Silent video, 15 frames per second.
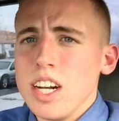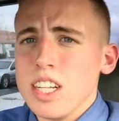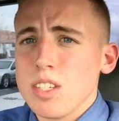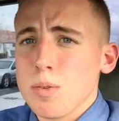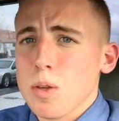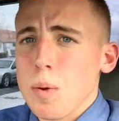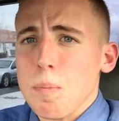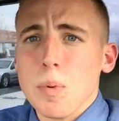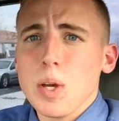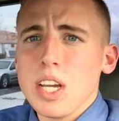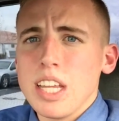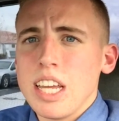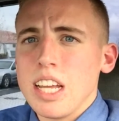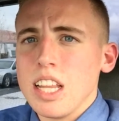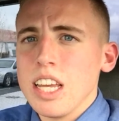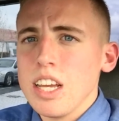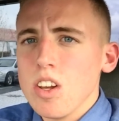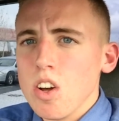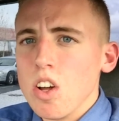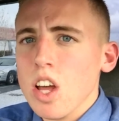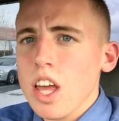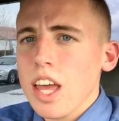It's completely
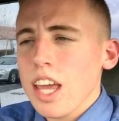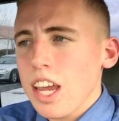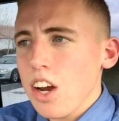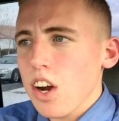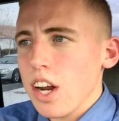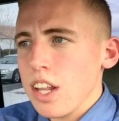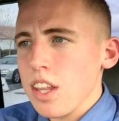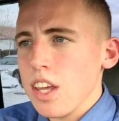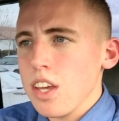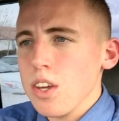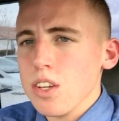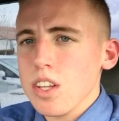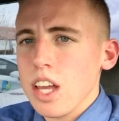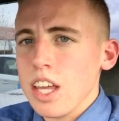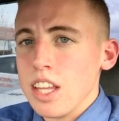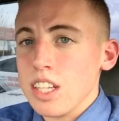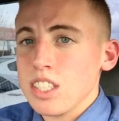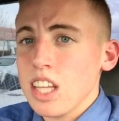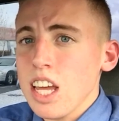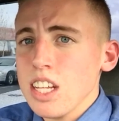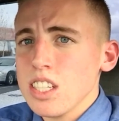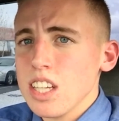illegal here in the
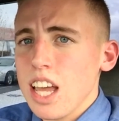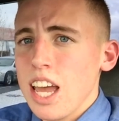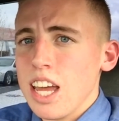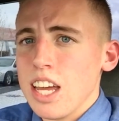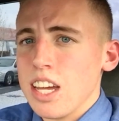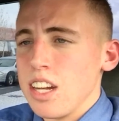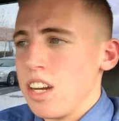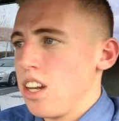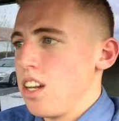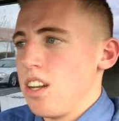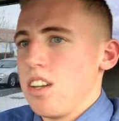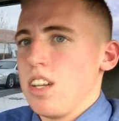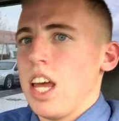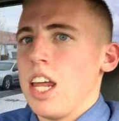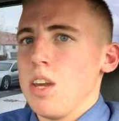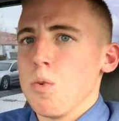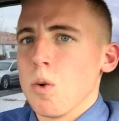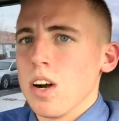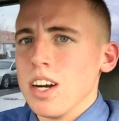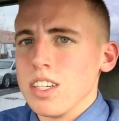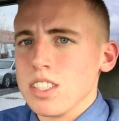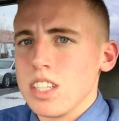States and
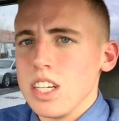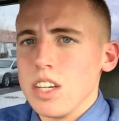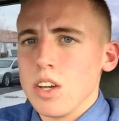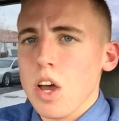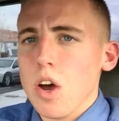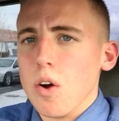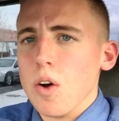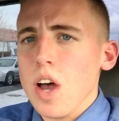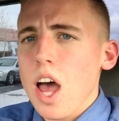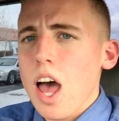anywhere else that you go.